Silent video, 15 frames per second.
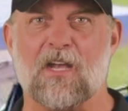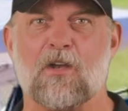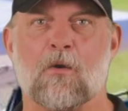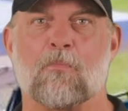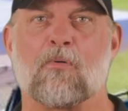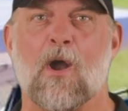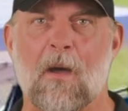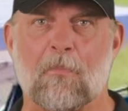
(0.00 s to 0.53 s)
in your
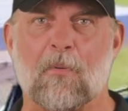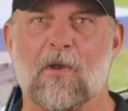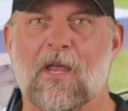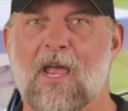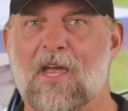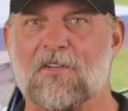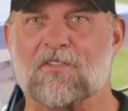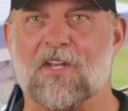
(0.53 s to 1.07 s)
property
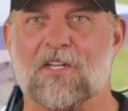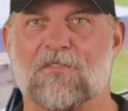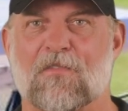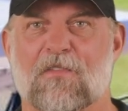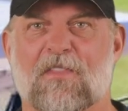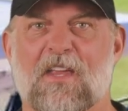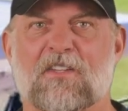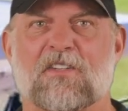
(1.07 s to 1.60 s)
assets for
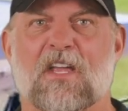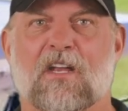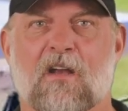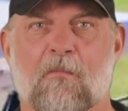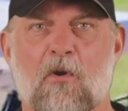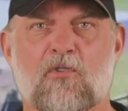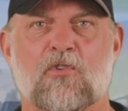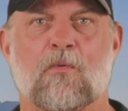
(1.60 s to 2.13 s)
things like
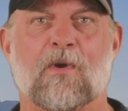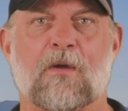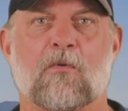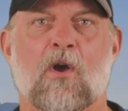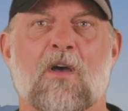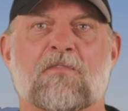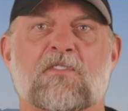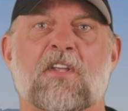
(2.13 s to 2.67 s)
commercial
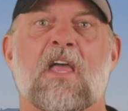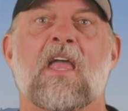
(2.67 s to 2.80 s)
re-roofs